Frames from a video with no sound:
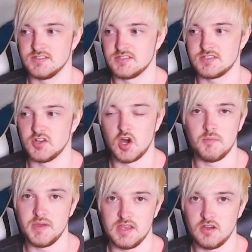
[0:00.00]
to not
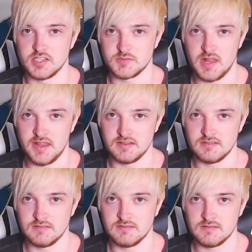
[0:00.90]
be on this planet,
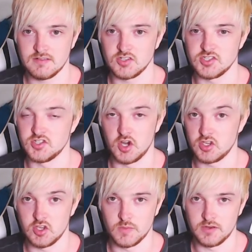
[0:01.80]
because he's not
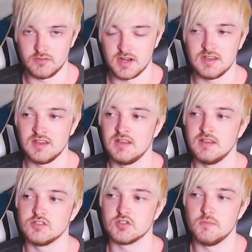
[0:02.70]
human, right?
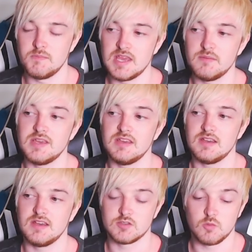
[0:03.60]
So maybe
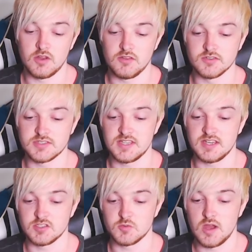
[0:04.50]
it's one of those
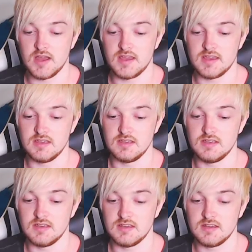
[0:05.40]
things where
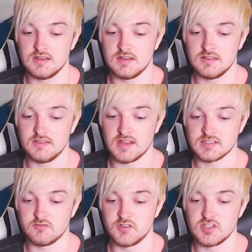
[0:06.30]
that's
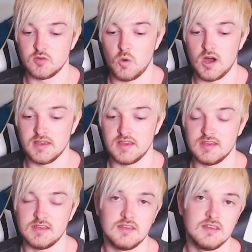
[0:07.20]
the reason why
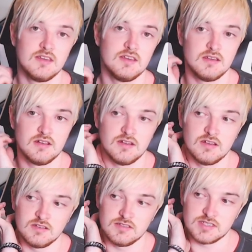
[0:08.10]
he
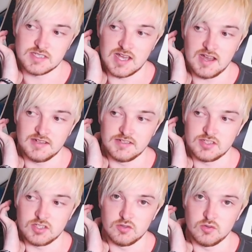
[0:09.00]
decided
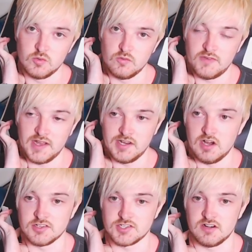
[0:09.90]
to fight
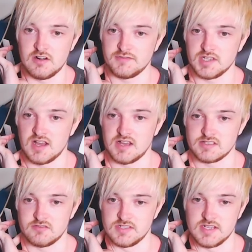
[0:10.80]
Archer after
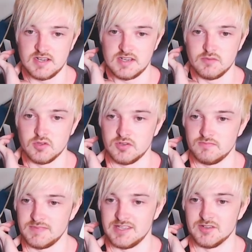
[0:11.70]
Custer had died, even though,
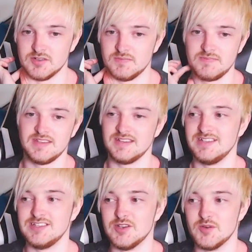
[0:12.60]
you know,
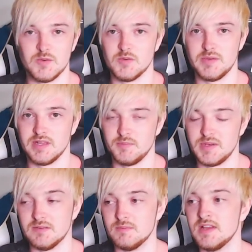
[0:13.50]
he knew he wouldn't be able to
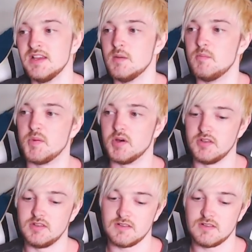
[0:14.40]
beat him. But